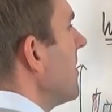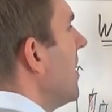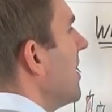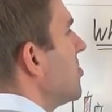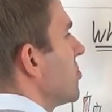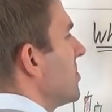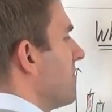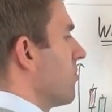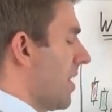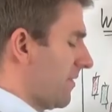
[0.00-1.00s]
It's just a
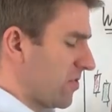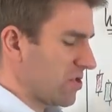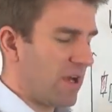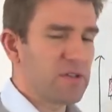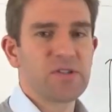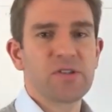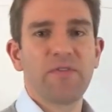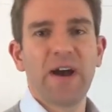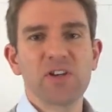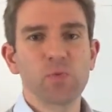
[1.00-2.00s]
different way of visualizing
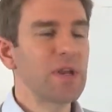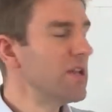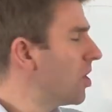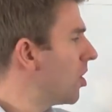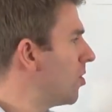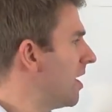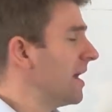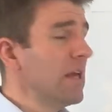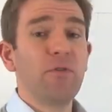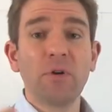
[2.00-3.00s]
stuff, as we know.
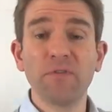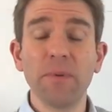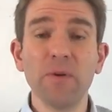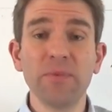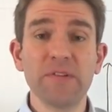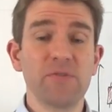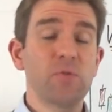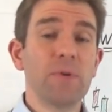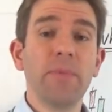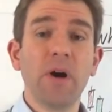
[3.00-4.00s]
If you're unfamiliar with the difference
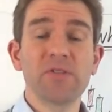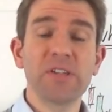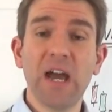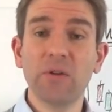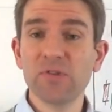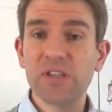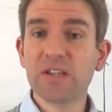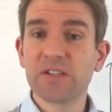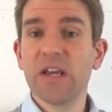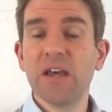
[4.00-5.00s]
between bars and
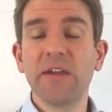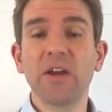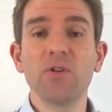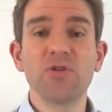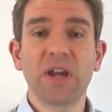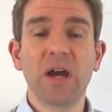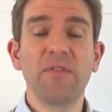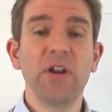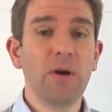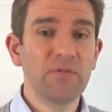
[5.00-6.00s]
candlesticks, then go and check out a
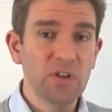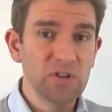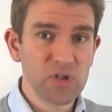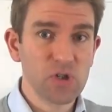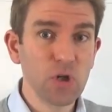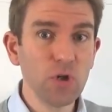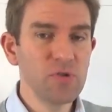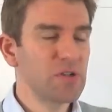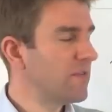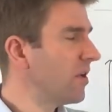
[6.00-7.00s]
video I've done
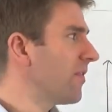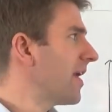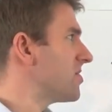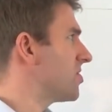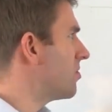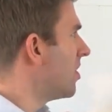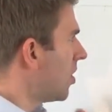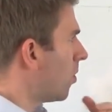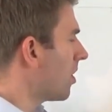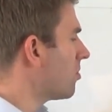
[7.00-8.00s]
exclusively on that. So
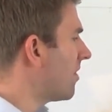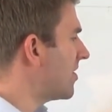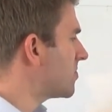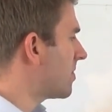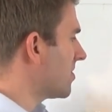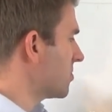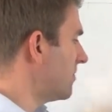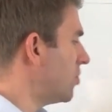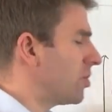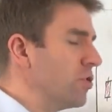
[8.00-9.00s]
what are range bars? So if
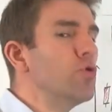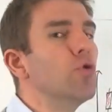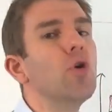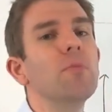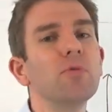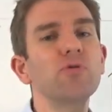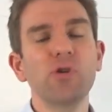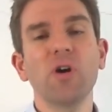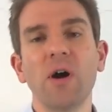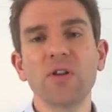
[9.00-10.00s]
we look at normal
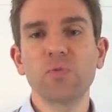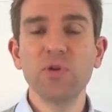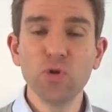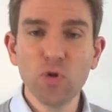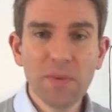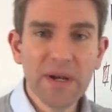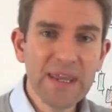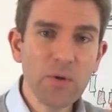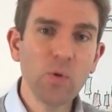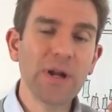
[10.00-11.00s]
charts, we
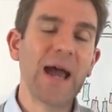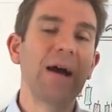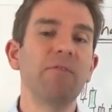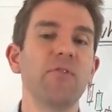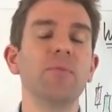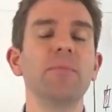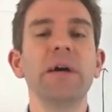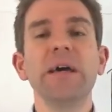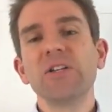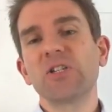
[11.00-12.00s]
normally would have them
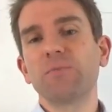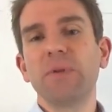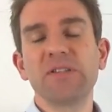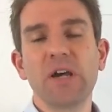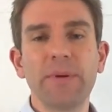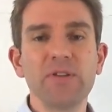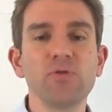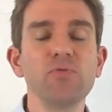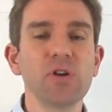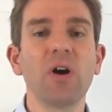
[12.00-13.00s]
split up
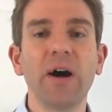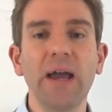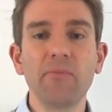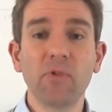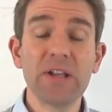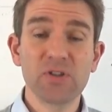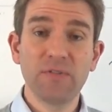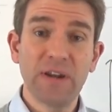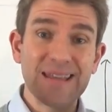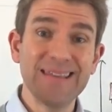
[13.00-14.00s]
into time, right? So
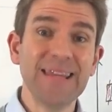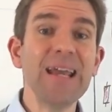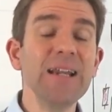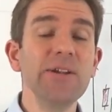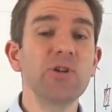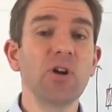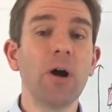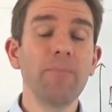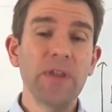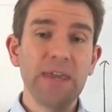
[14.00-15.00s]
if you had a daily
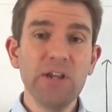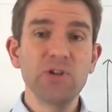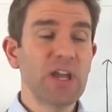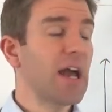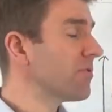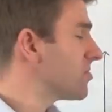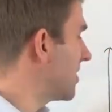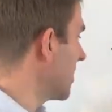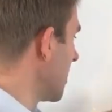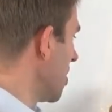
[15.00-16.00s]
chart, each
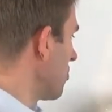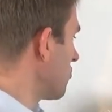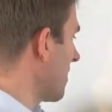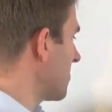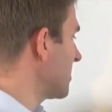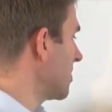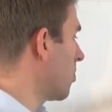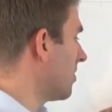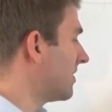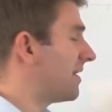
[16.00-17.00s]
candlestick would represent
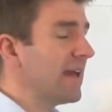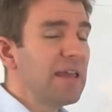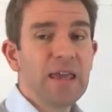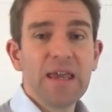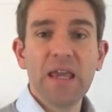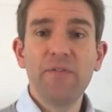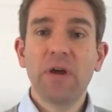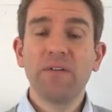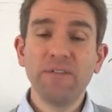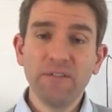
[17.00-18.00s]
one day. If you
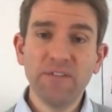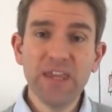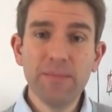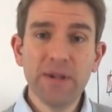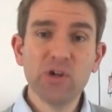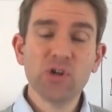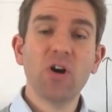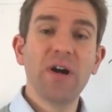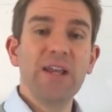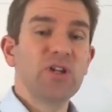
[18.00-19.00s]
had a 15-minute
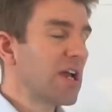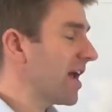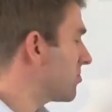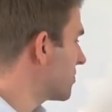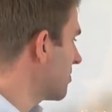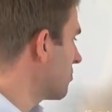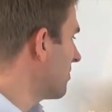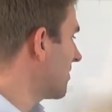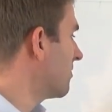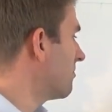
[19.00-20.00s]
chart, each candlestick would
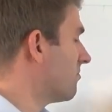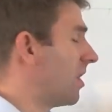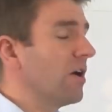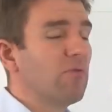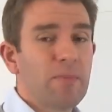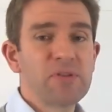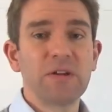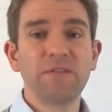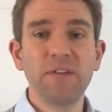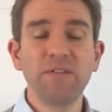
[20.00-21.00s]

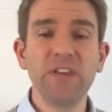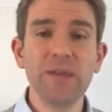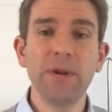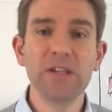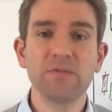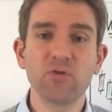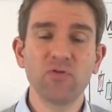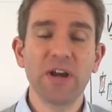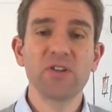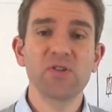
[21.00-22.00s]
represent 15 minutes of
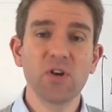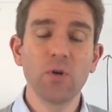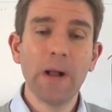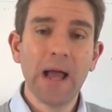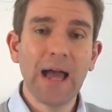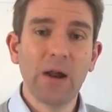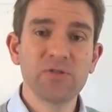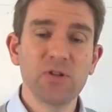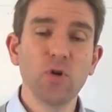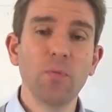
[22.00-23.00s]
trade. So how
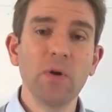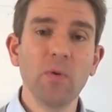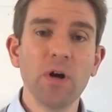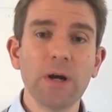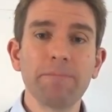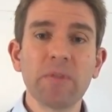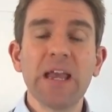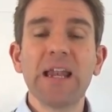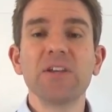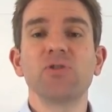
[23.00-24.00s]
does it normally work?
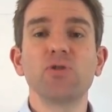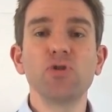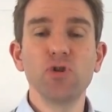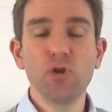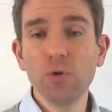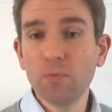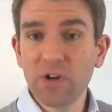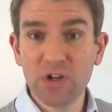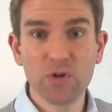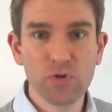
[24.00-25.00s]
Let's assume
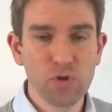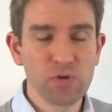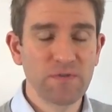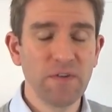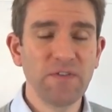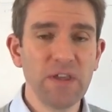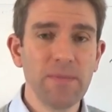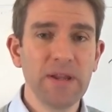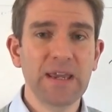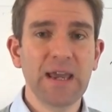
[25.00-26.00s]
we're gonna use a
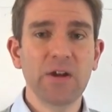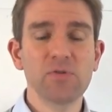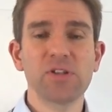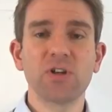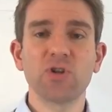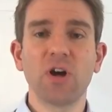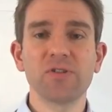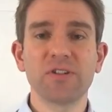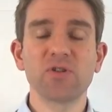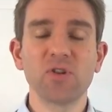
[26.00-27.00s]
15-minute candlestick
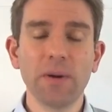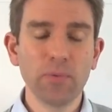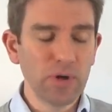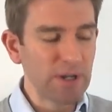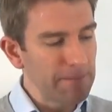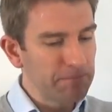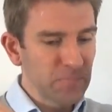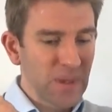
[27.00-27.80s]
chart as an example here.